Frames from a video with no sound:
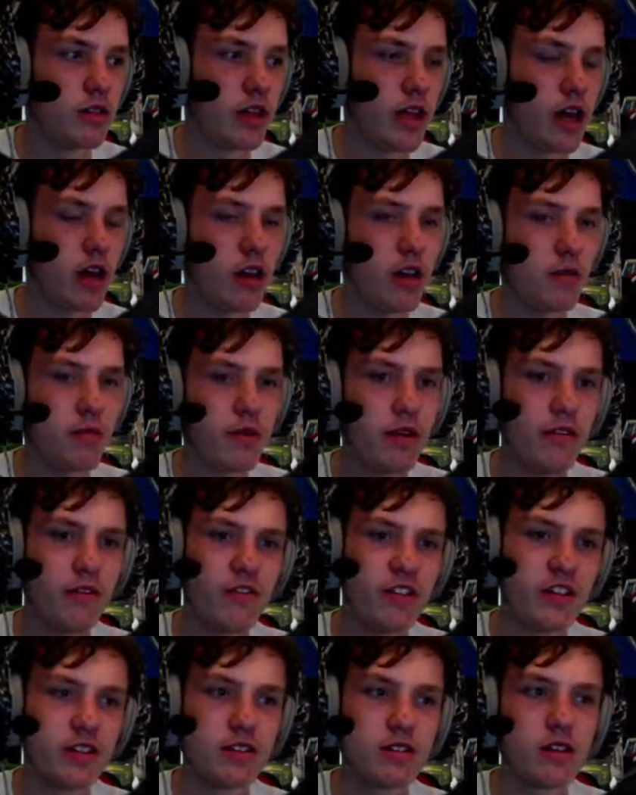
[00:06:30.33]
Yeah, and I
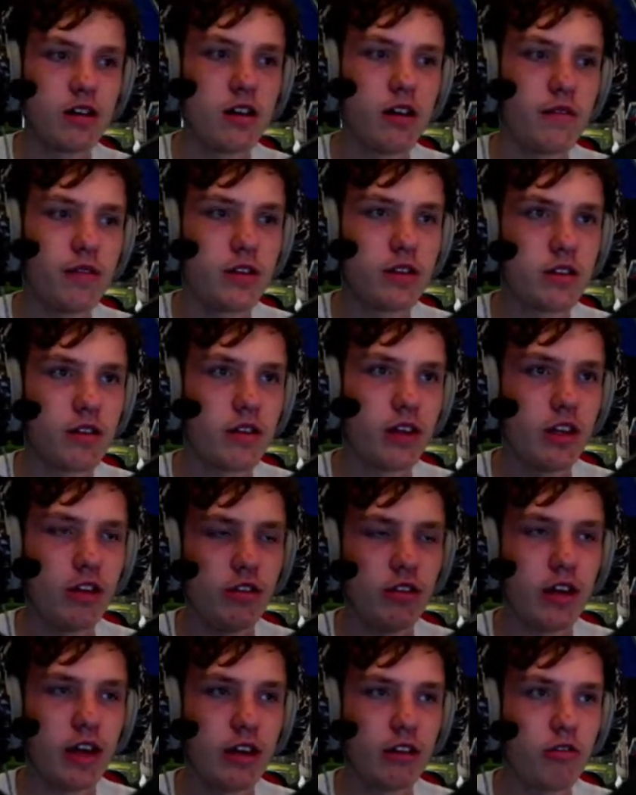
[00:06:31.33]
believe this service, I think
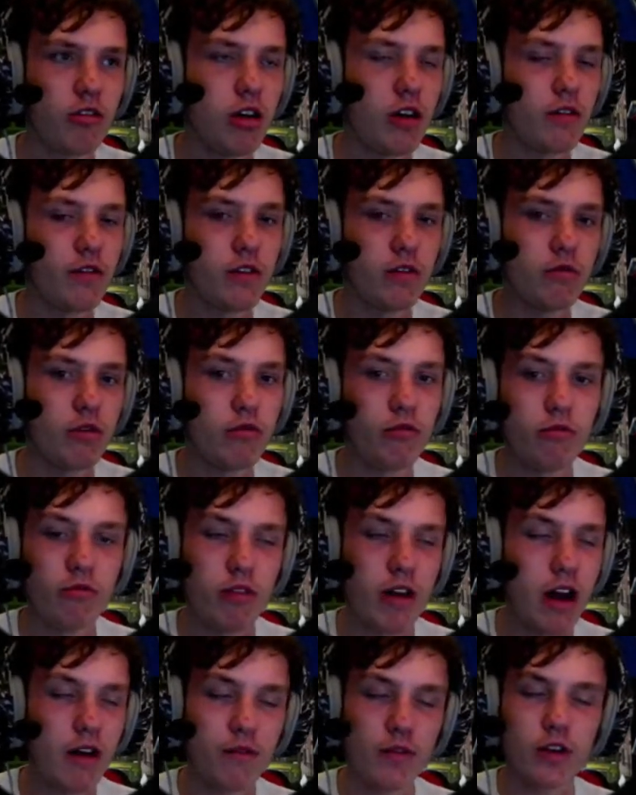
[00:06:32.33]
you get quite a few. Well,
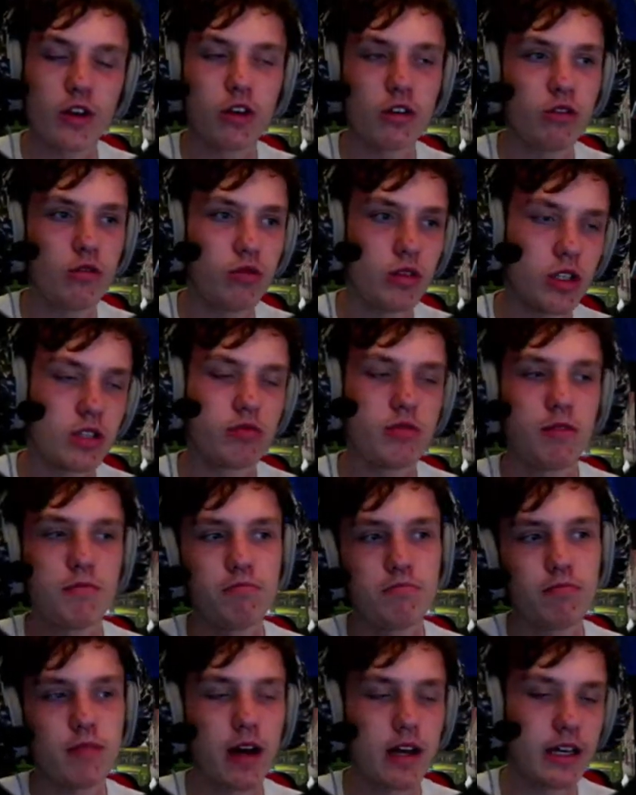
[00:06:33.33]
we'll have a look. Once we
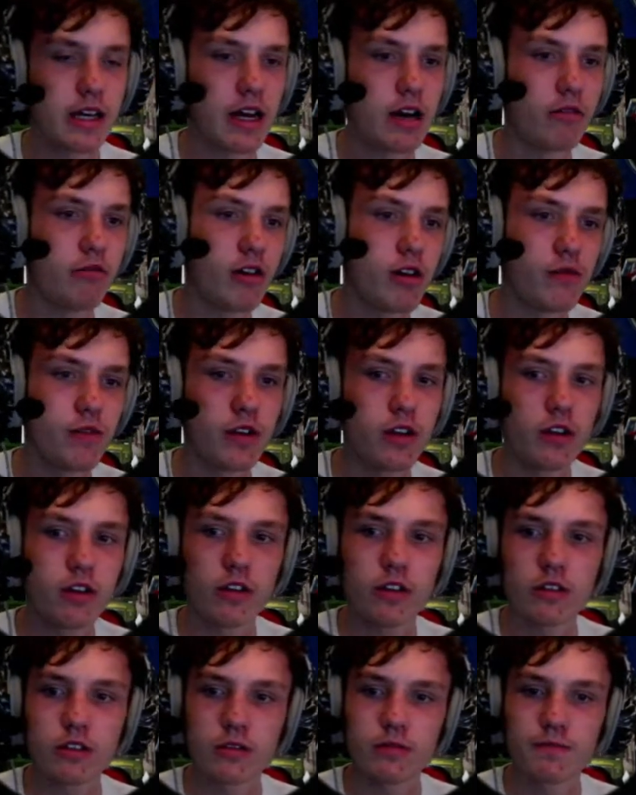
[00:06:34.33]
back out, we'll have a
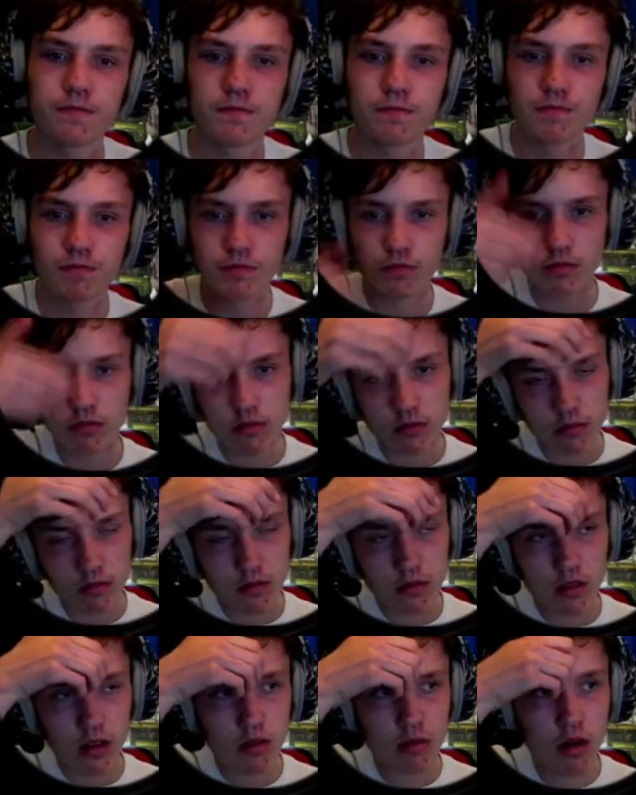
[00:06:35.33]
look.
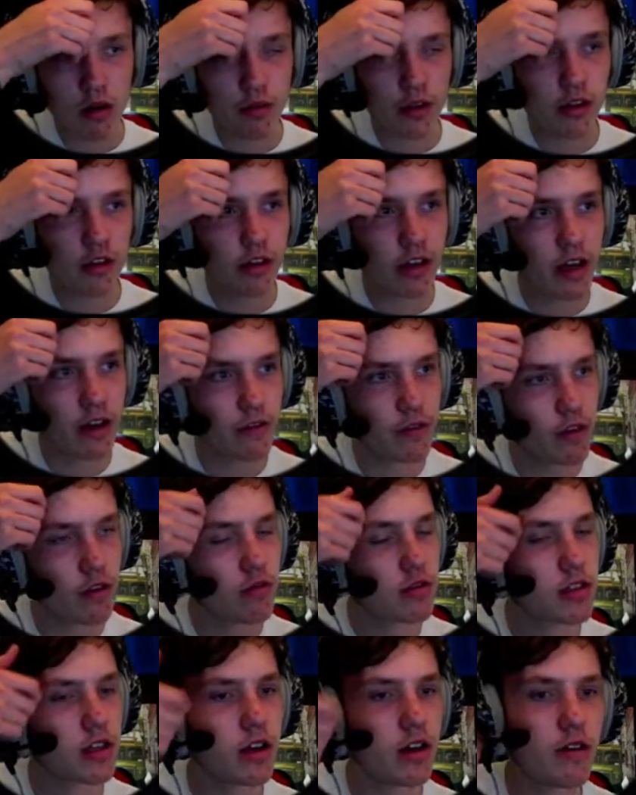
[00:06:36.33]
Well, I think you get a
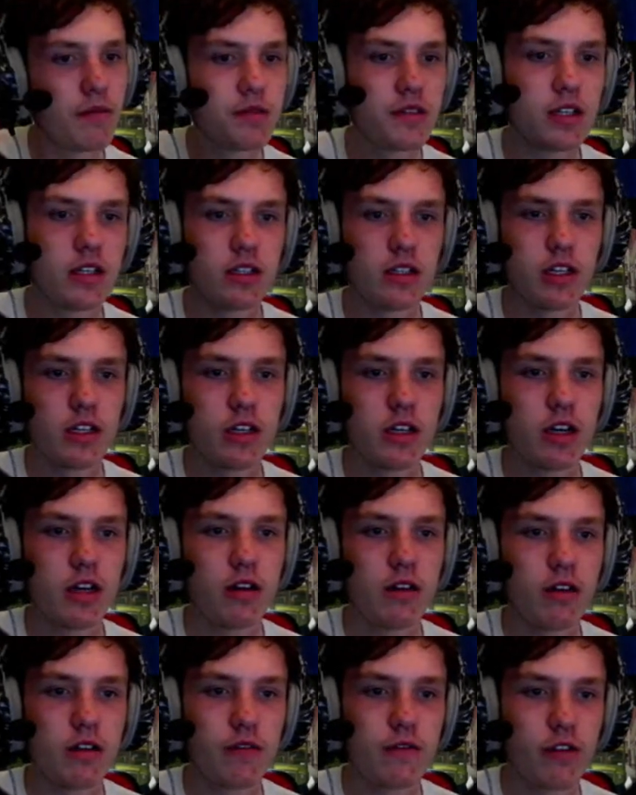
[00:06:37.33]
few services
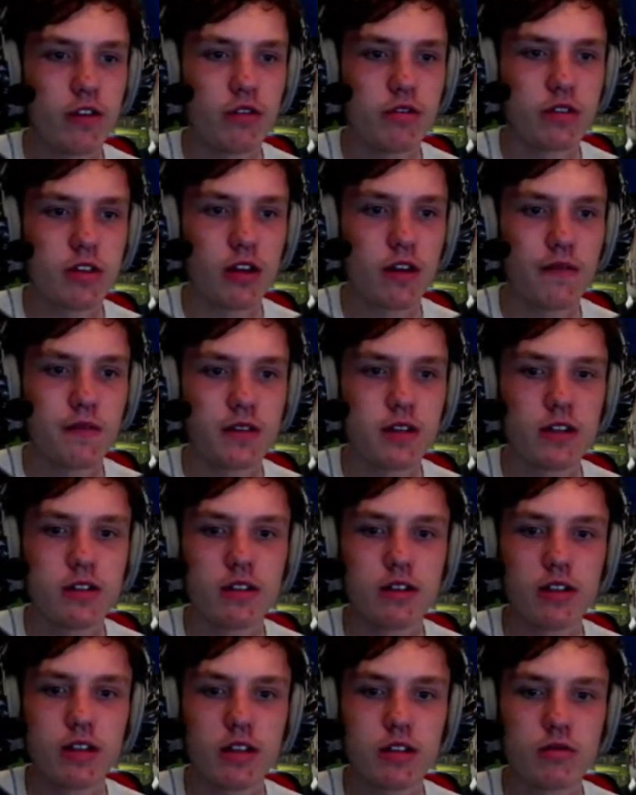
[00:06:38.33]

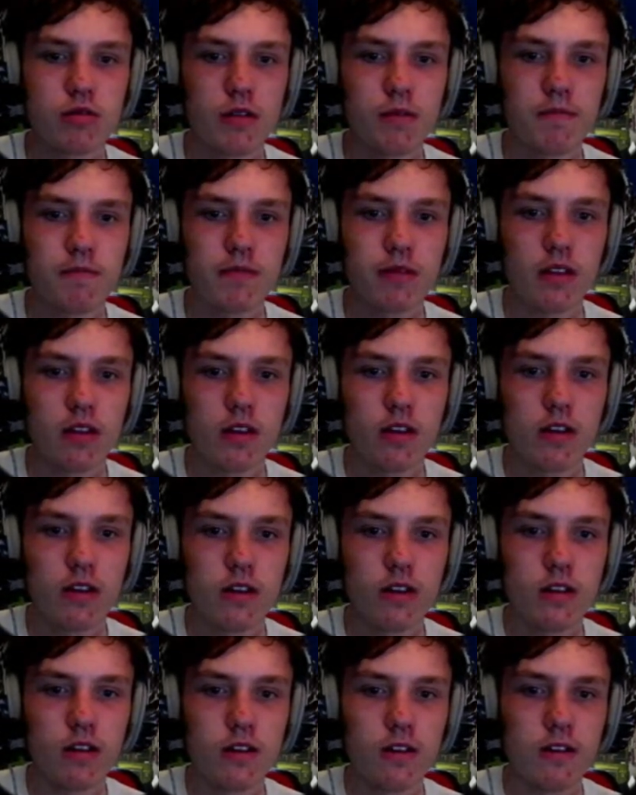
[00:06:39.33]
in this one.
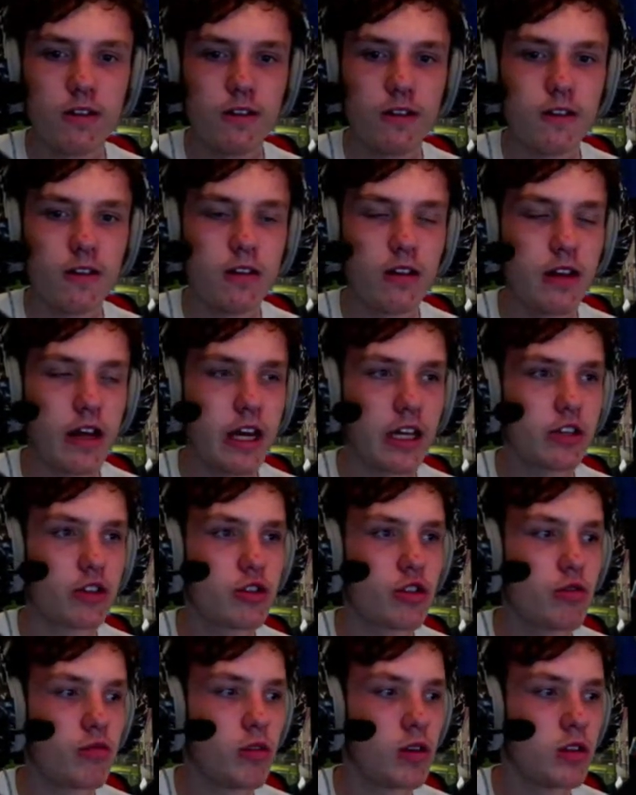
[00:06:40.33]

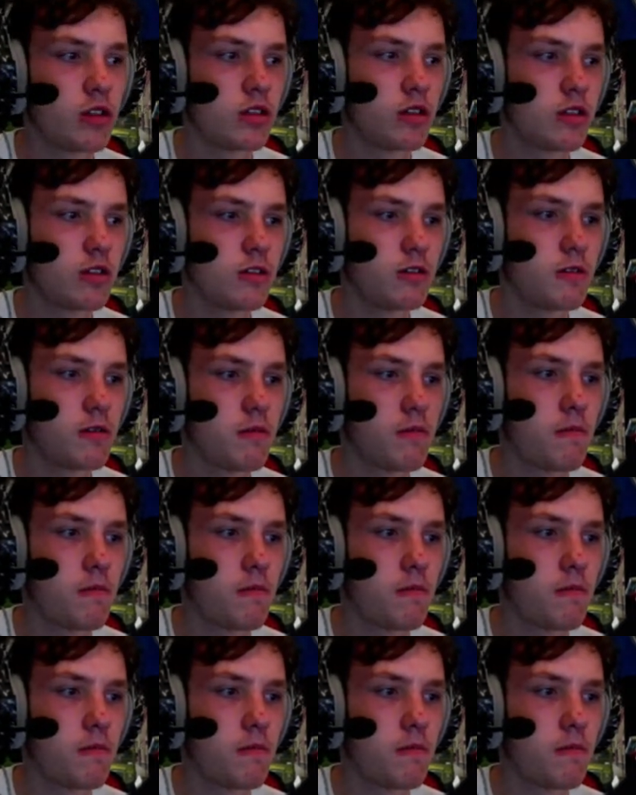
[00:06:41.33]
Extra ones.